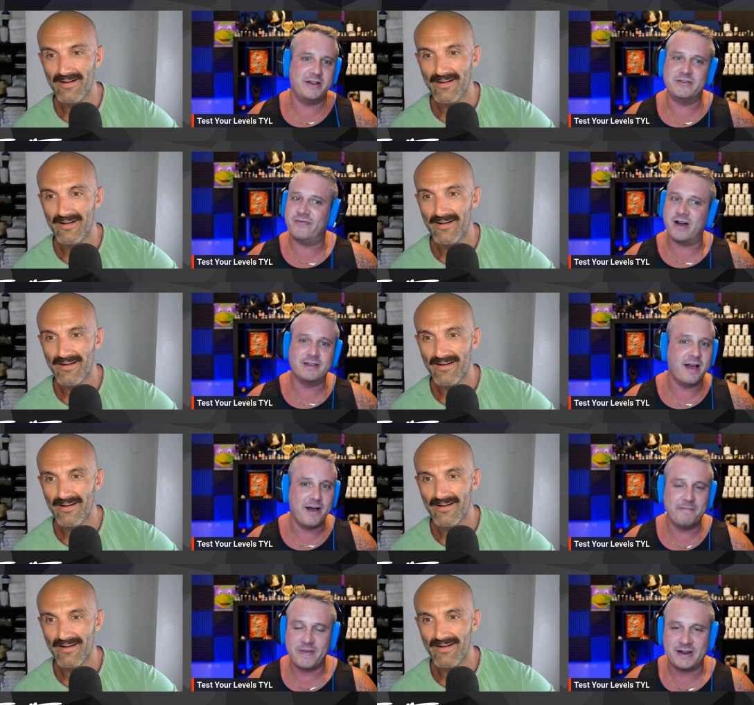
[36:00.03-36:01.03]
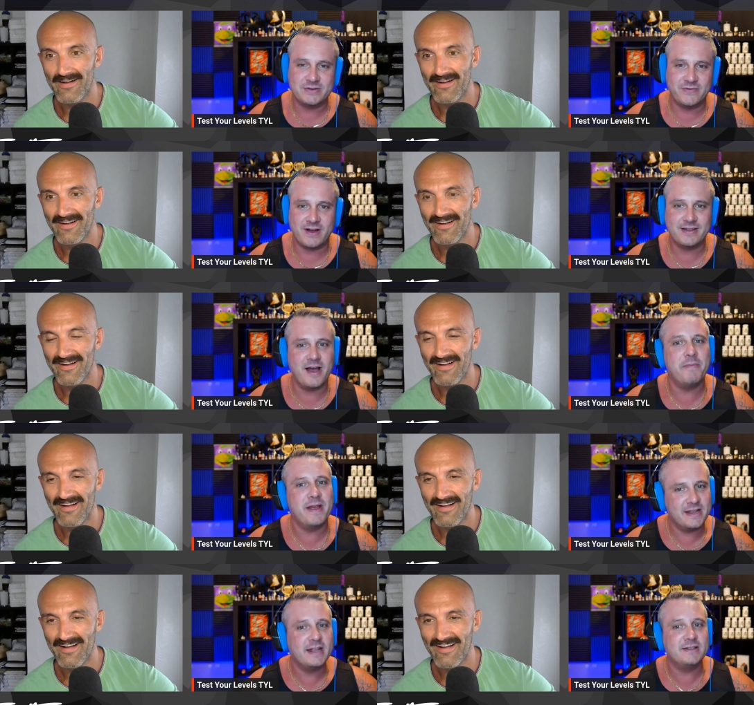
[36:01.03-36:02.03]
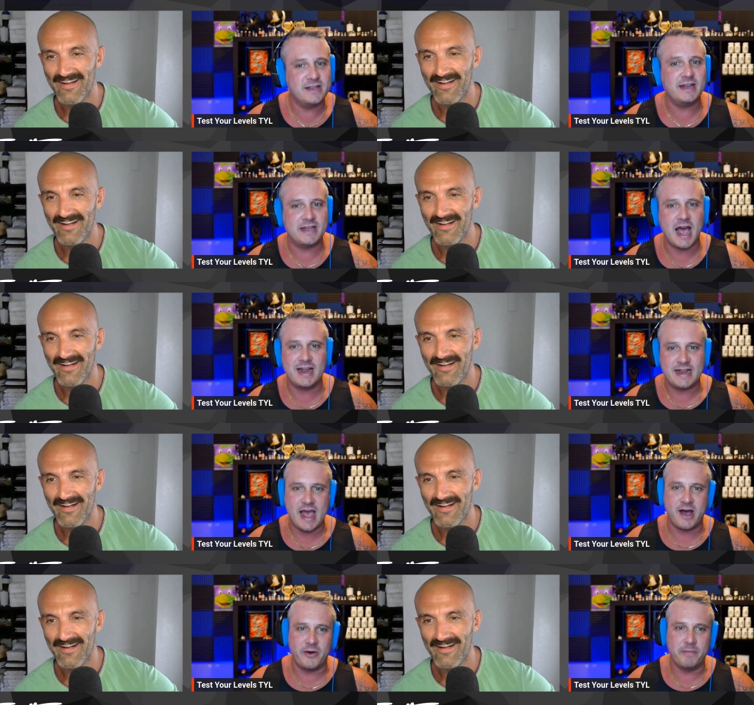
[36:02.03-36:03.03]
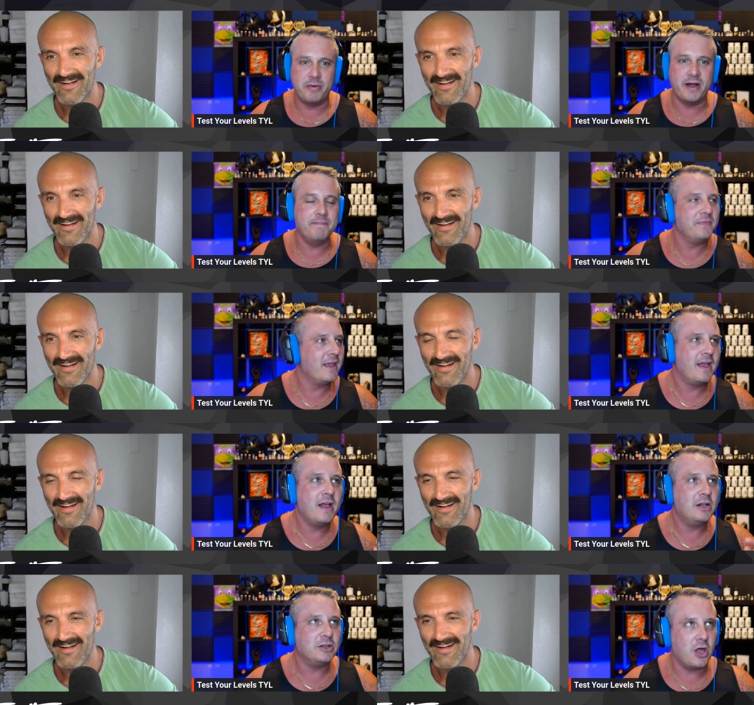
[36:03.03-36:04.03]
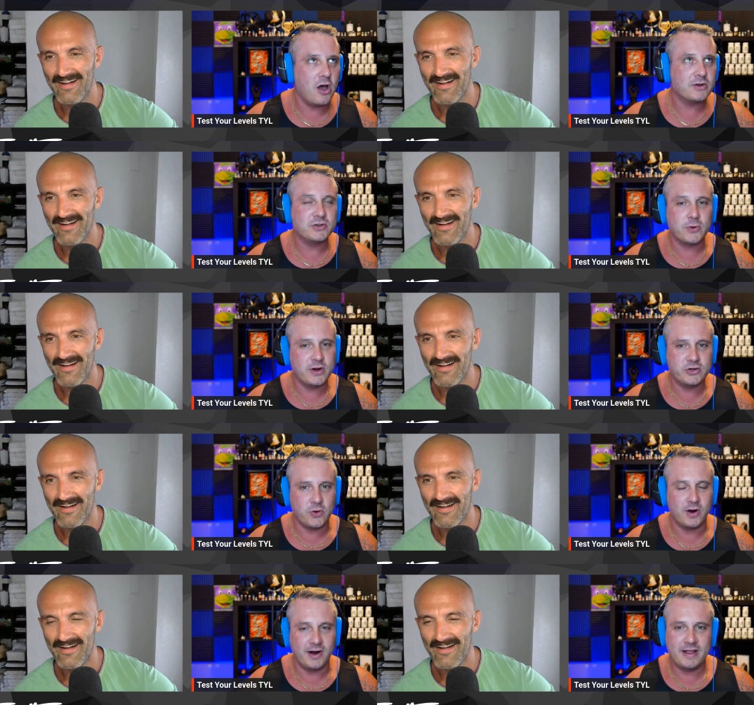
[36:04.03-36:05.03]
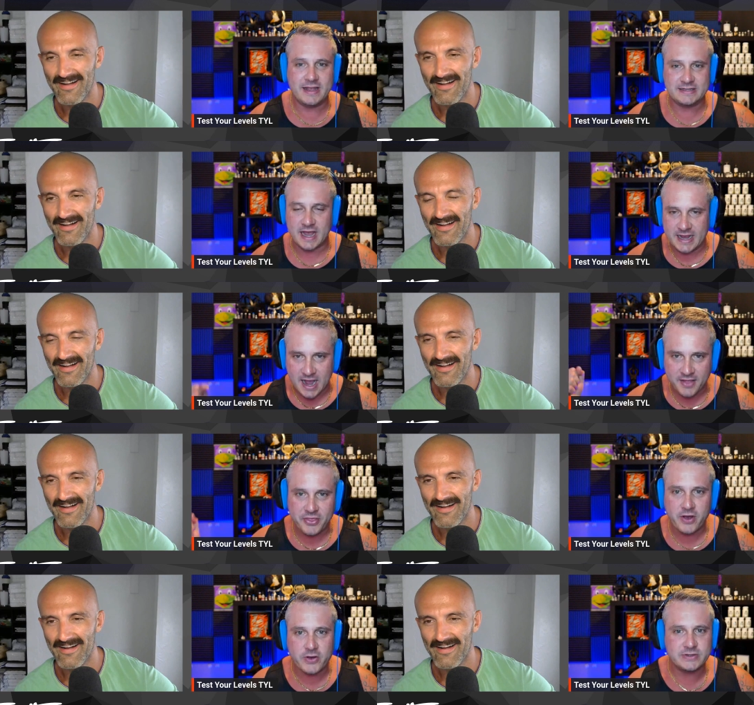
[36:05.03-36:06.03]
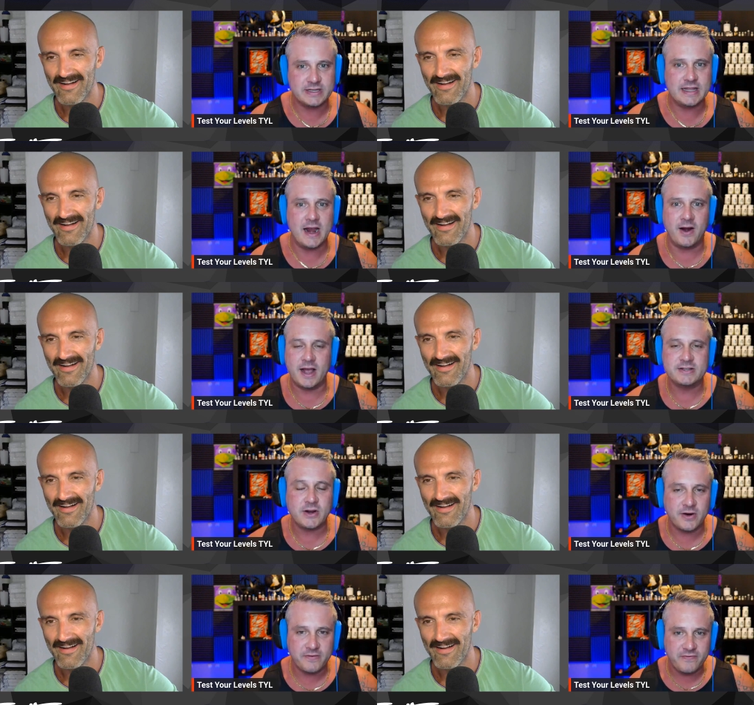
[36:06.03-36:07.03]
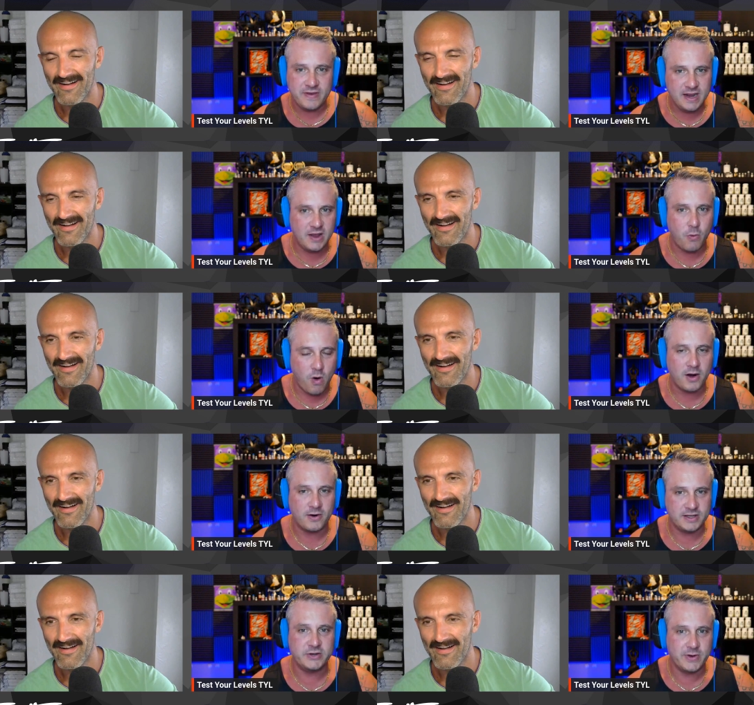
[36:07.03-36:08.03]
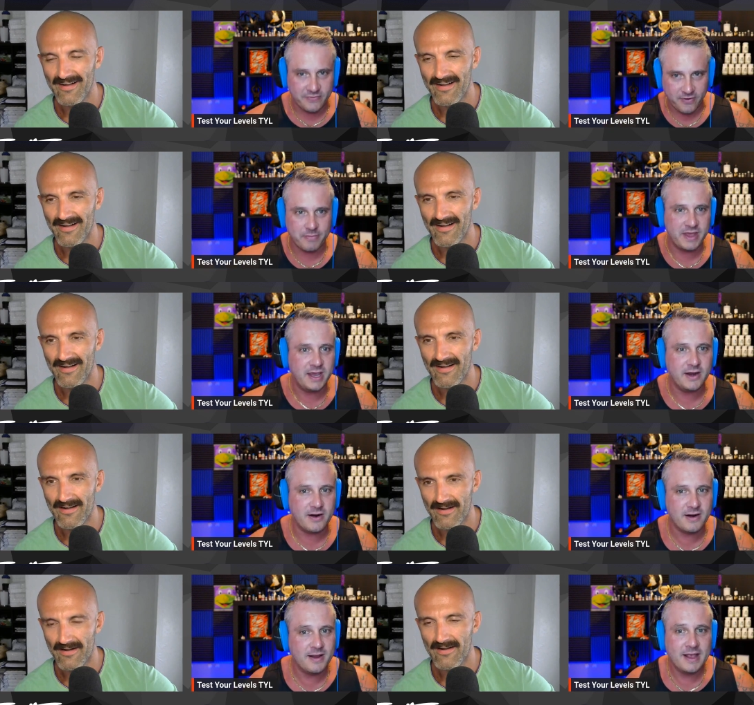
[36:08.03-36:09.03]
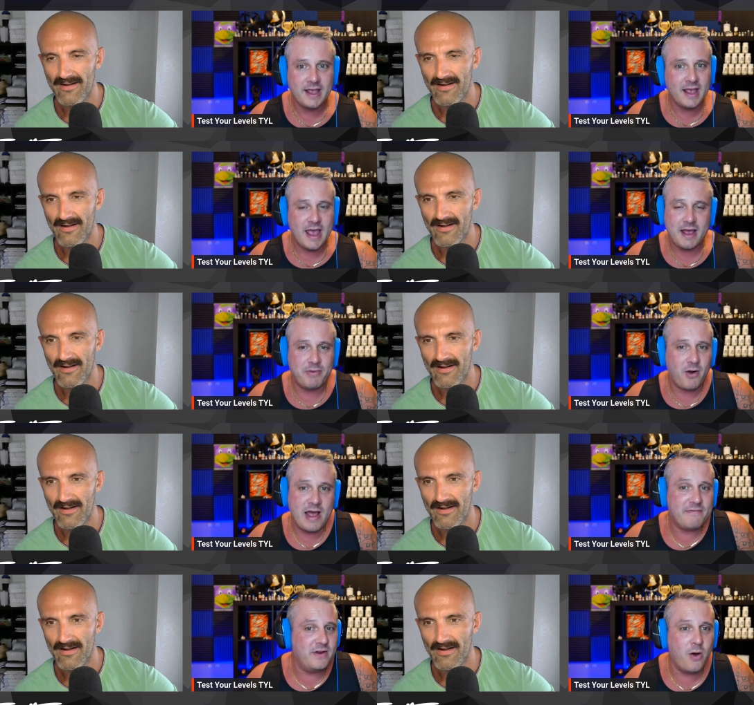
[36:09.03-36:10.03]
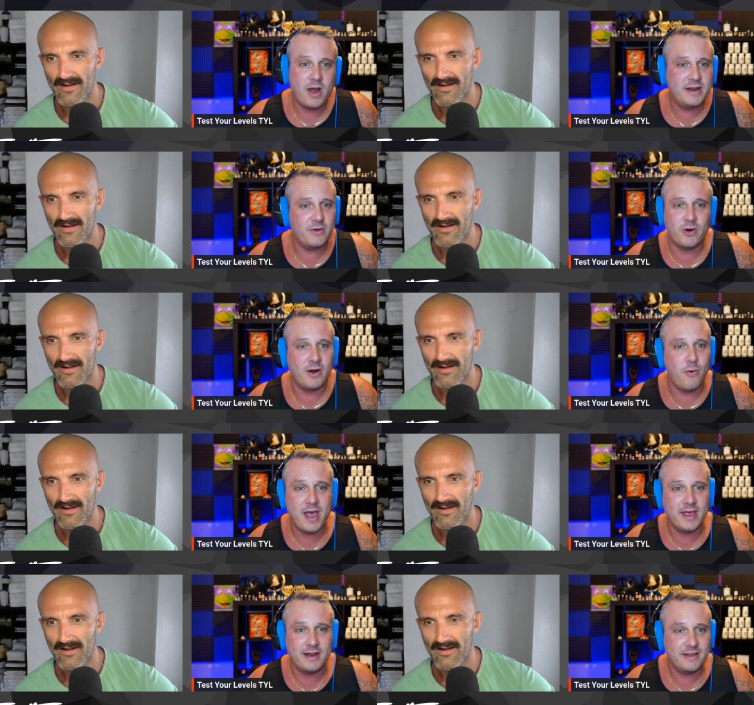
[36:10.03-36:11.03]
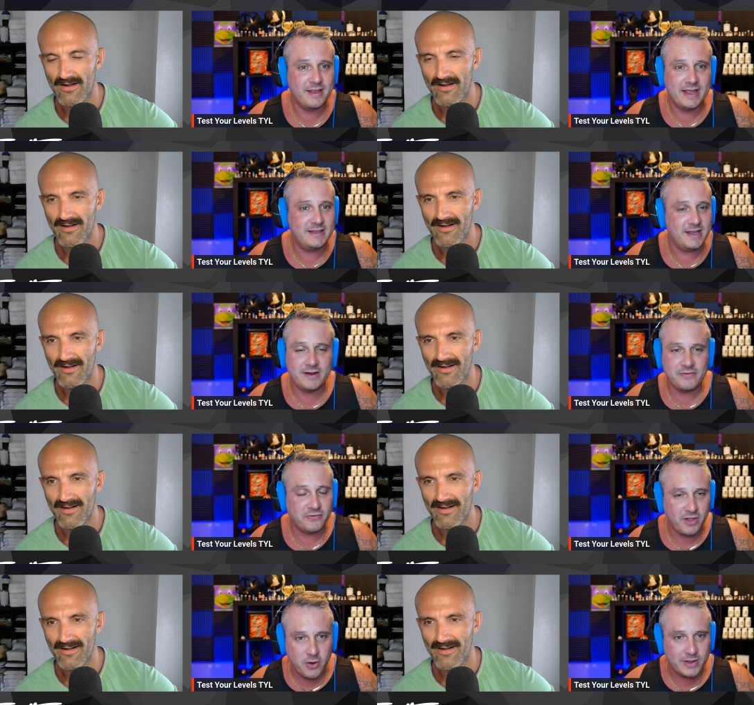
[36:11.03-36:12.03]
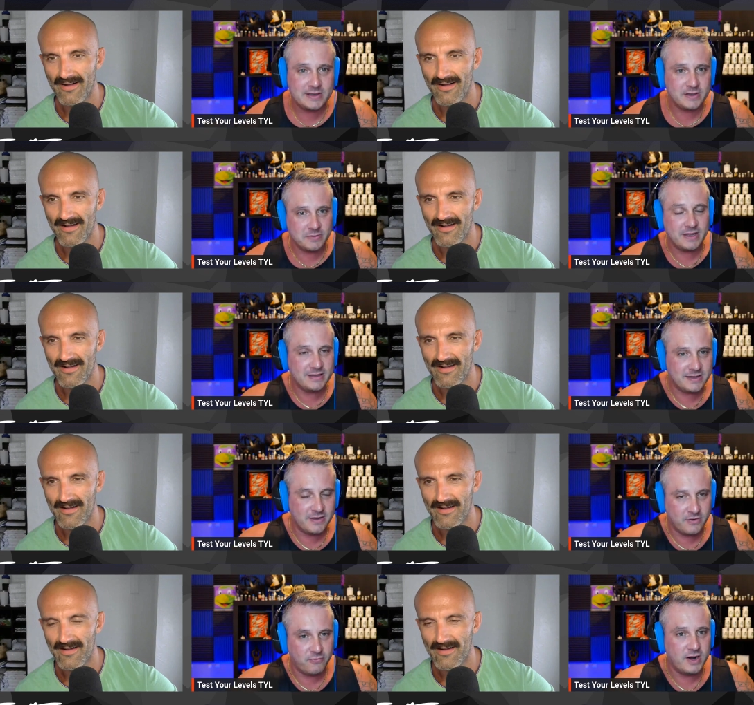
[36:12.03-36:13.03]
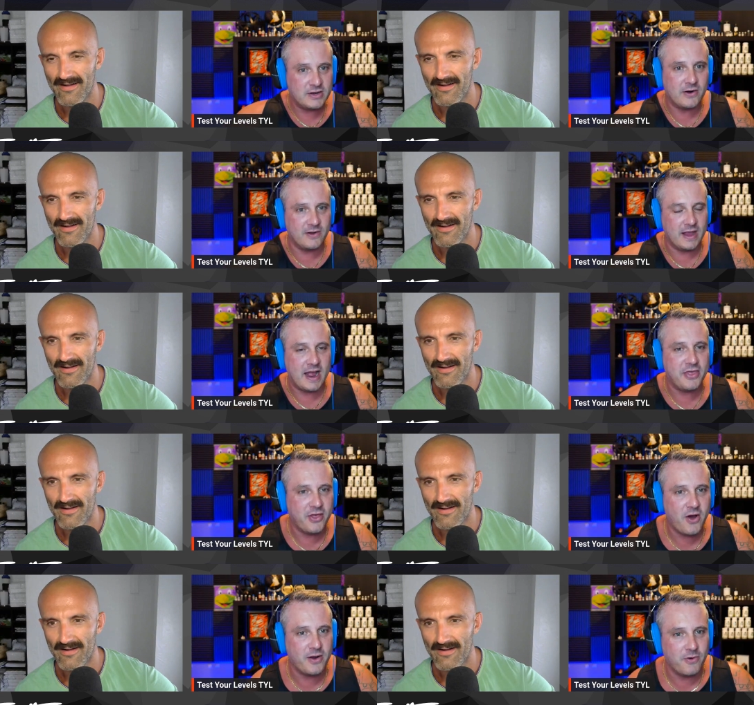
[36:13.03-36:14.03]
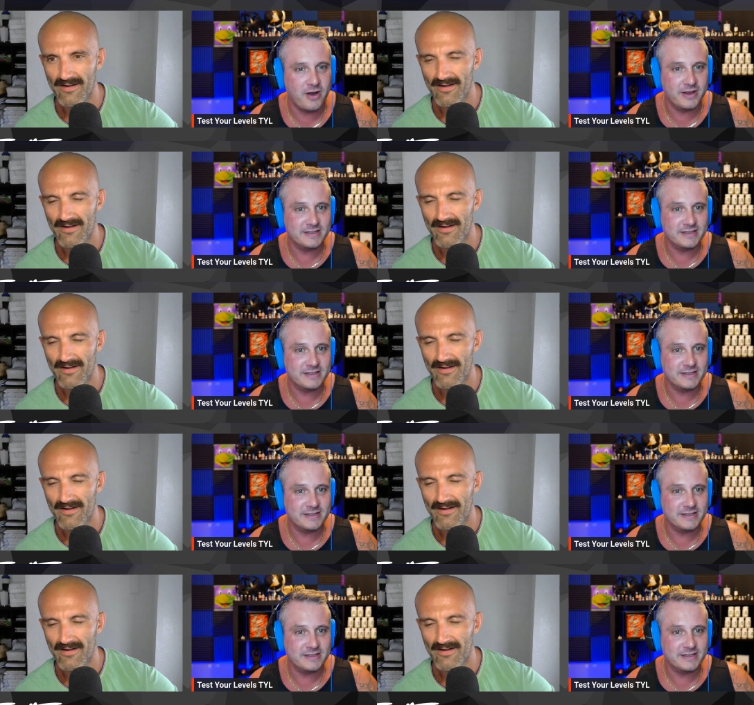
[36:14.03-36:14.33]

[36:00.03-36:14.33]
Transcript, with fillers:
Speaker 1: fucked up i just fucked up it, it, it died down but long story short is i got the hose in there and i started feeding water into it from the heater and bro i have no idea where it went it didn't flow into the into the return like i thought it was